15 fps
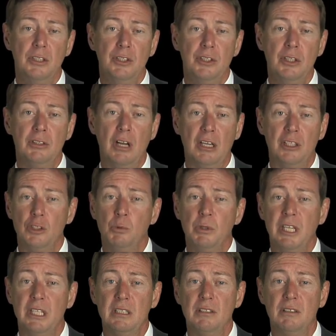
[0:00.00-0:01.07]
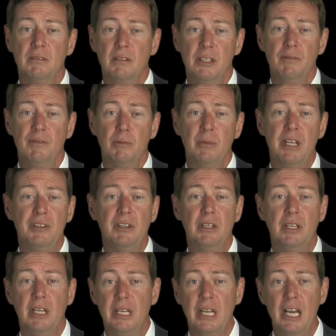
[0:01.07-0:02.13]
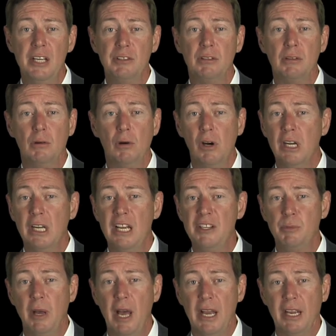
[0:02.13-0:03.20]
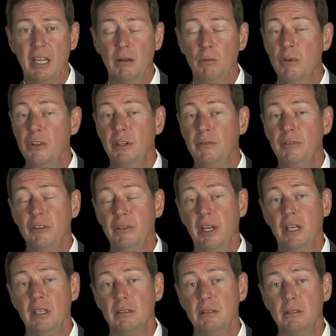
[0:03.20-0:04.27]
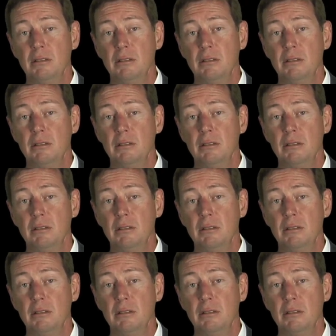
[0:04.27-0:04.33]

Your doctors will get this information in a nice, organized packet within a few days.